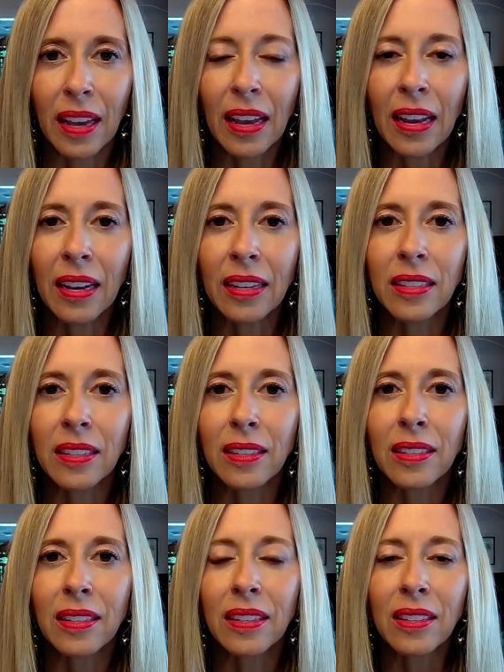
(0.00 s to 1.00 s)
and
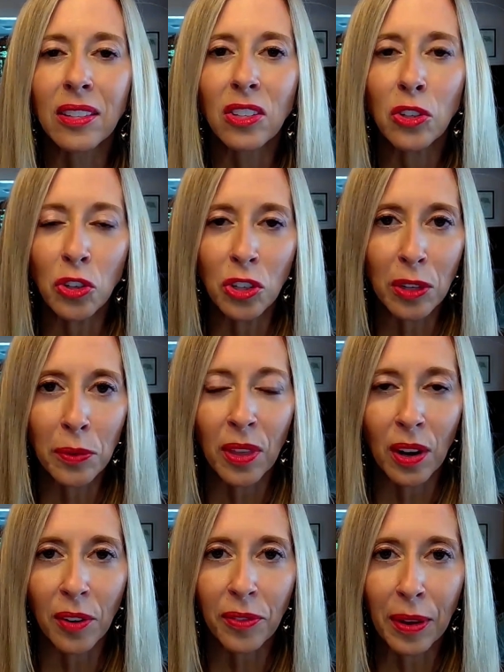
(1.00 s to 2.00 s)
it's usually
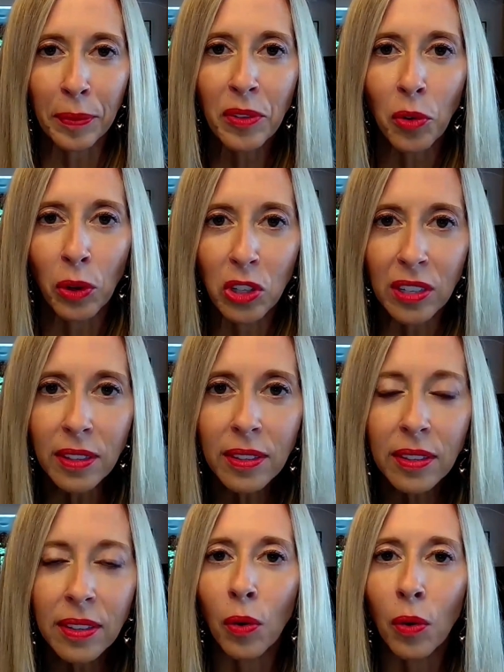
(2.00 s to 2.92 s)
within our family of origins